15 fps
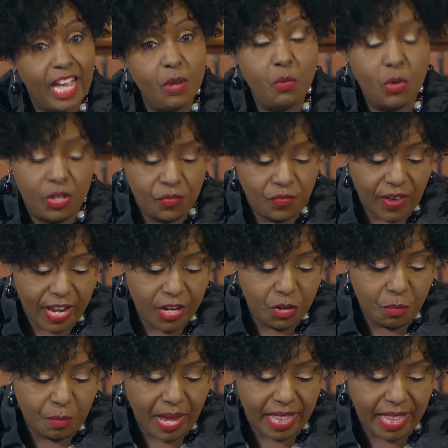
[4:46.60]
and will define you
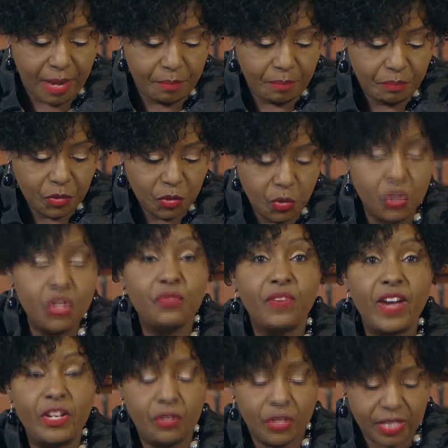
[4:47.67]
by them. You'll
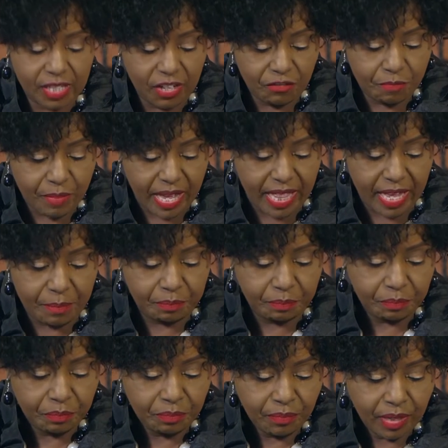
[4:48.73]
define yourself by them.
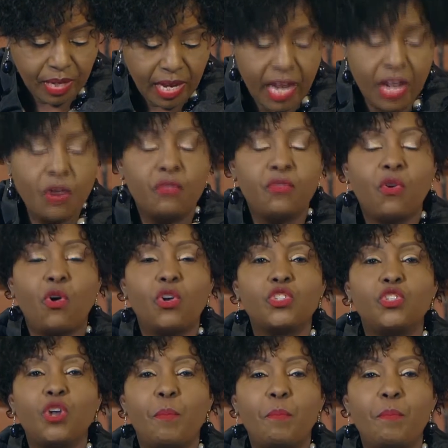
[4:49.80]
And of course,
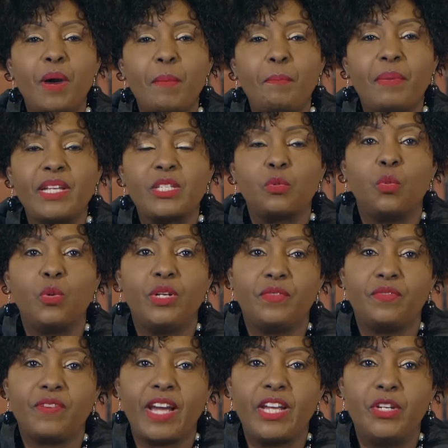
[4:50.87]
your purpose will
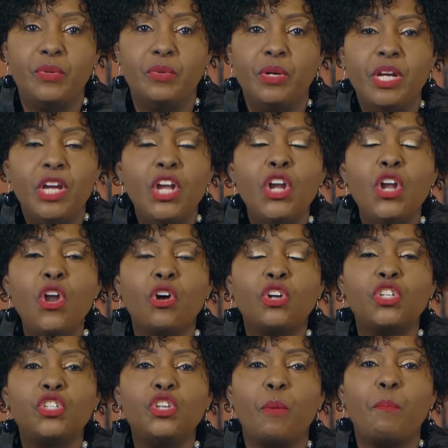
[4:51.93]
define you,
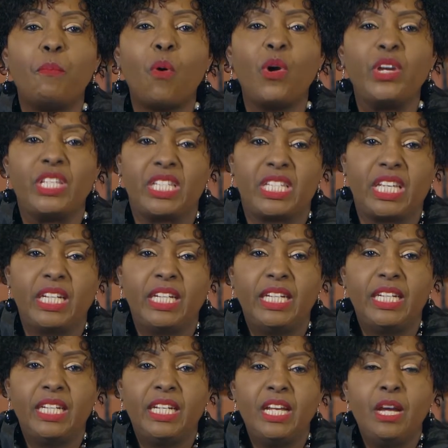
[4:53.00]
not your poise.
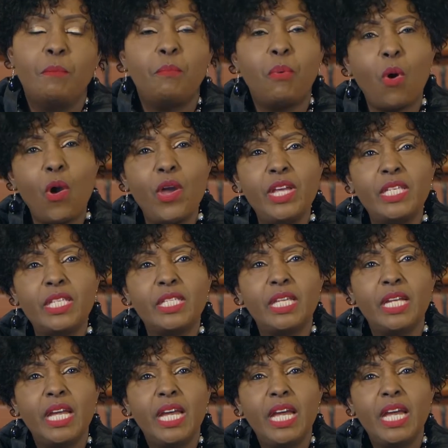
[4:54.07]
Poise
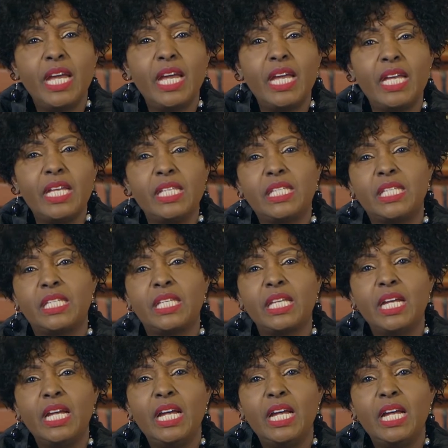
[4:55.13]
is